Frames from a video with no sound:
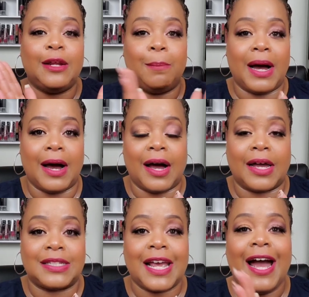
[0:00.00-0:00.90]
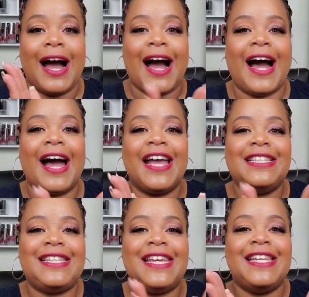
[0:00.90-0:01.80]
buys. I
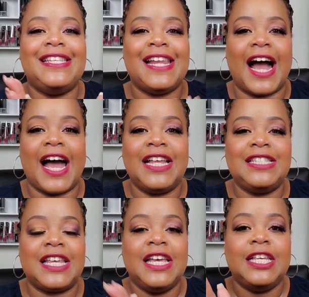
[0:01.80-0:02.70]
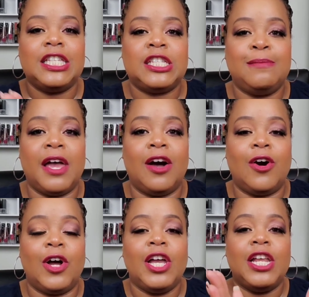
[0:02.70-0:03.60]
did not
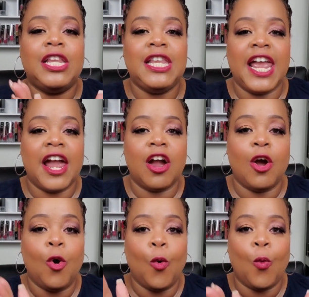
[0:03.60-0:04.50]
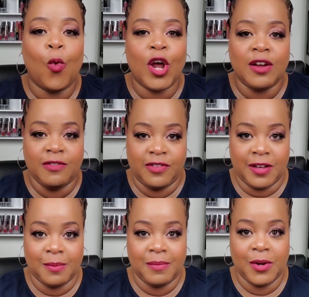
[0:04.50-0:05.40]
smell near one of
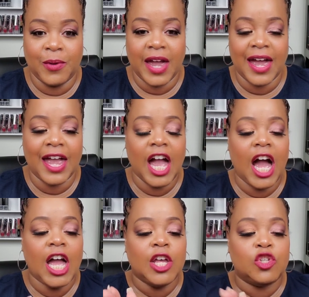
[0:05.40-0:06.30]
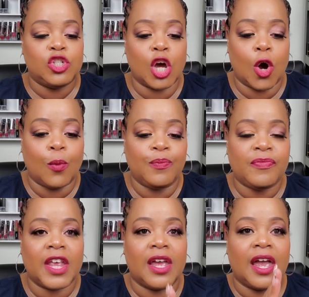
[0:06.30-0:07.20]
them, okay? So
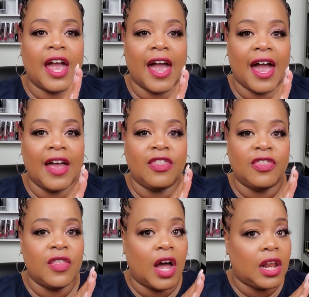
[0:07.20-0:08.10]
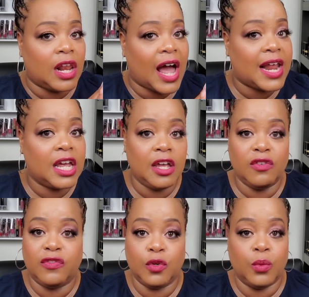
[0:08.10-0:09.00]
a lot of
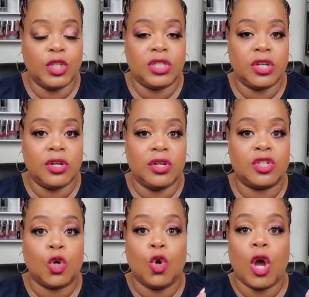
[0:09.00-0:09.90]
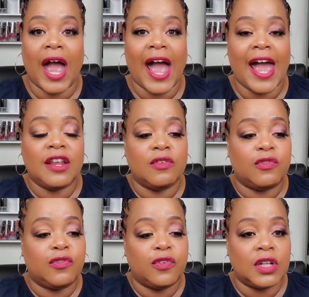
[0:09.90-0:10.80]
influencers had
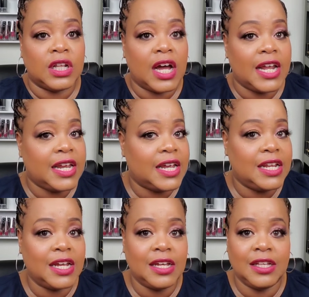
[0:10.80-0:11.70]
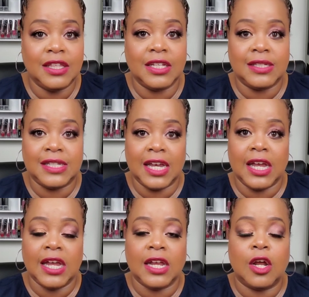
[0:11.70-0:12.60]
flooded the
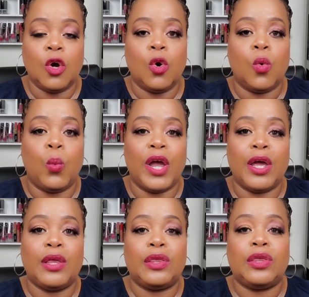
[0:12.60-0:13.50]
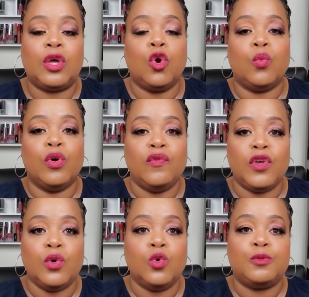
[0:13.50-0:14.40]
scene with
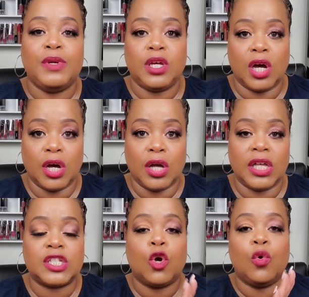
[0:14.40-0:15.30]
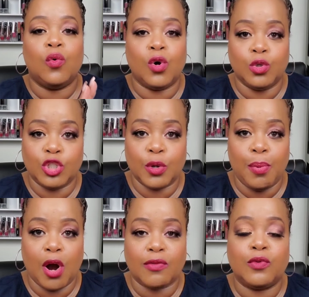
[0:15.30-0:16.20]
reviews because Roja
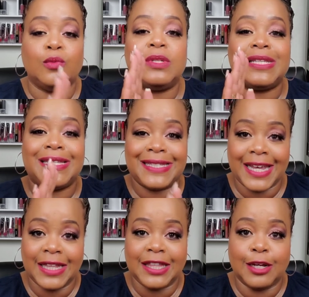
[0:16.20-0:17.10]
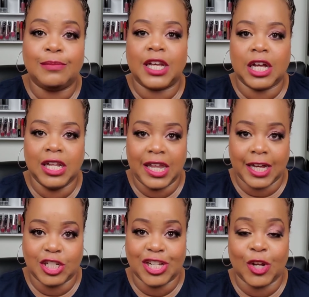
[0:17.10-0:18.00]
Parfums sent them the
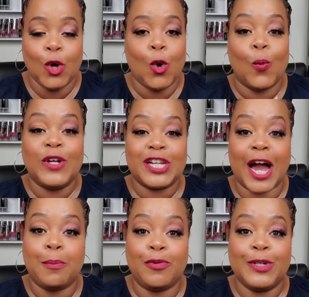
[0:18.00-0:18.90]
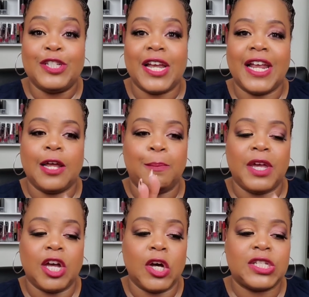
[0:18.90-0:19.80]
collection, which I appreciated
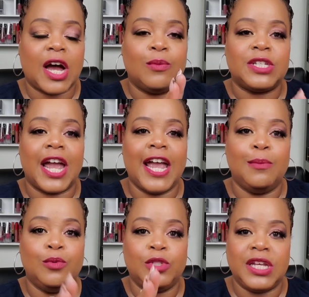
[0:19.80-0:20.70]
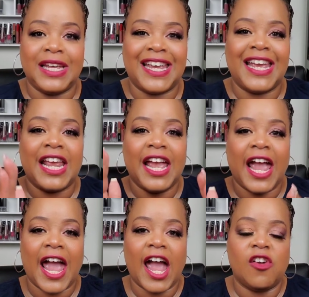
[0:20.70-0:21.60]
because I was able to get
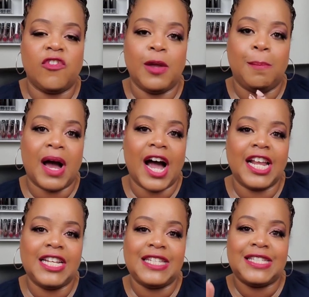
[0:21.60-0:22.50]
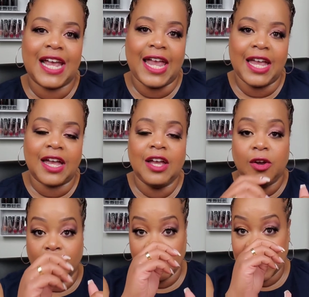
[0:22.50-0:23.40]
everybody's take,
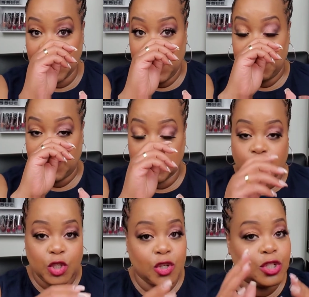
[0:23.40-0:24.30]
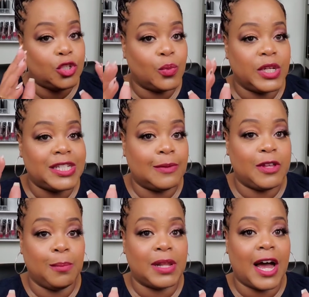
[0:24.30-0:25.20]
right? Because when you're doing
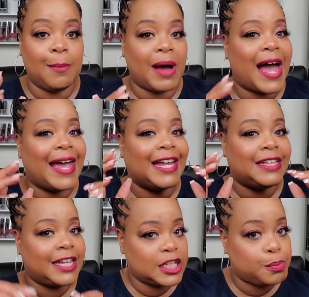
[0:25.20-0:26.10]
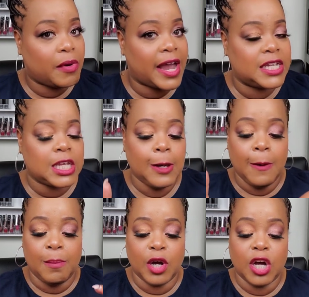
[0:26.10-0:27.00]
something blind buy at this price,
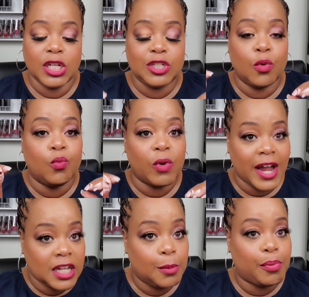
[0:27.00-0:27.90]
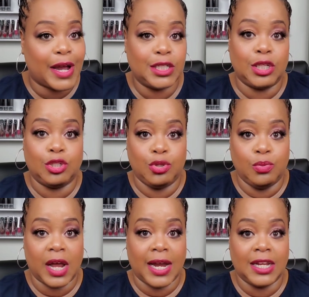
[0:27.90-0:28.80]
because the regular price is
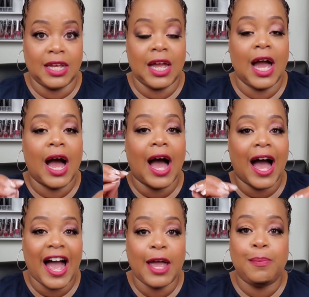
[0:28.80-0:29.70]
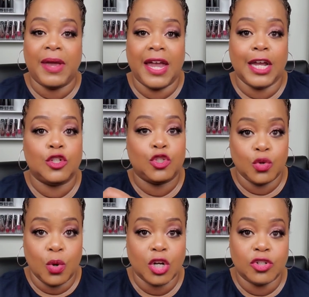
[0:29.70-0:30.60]
$290, I paid
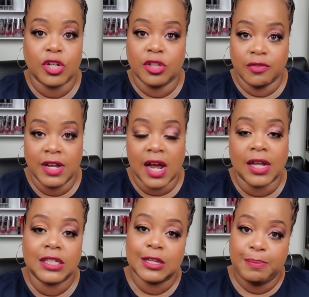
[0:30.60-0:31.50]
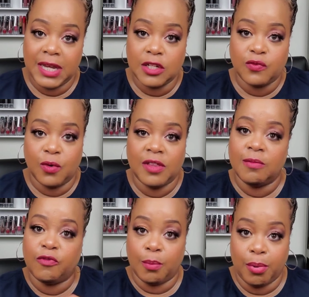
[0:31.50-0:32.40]
$203 a piece for them
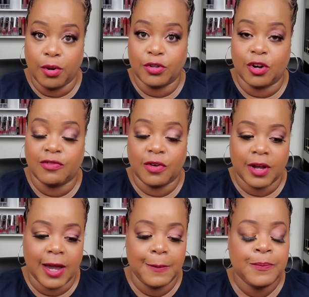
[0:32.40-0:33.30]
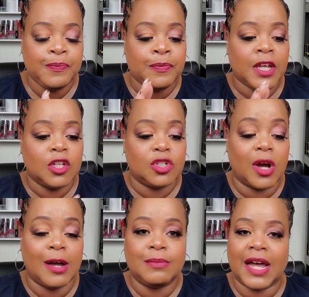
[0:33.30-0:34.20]
from Bergdorf, okay? So
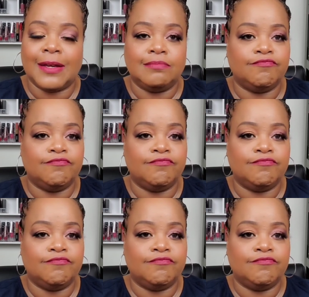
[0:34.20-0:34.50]
I'm like,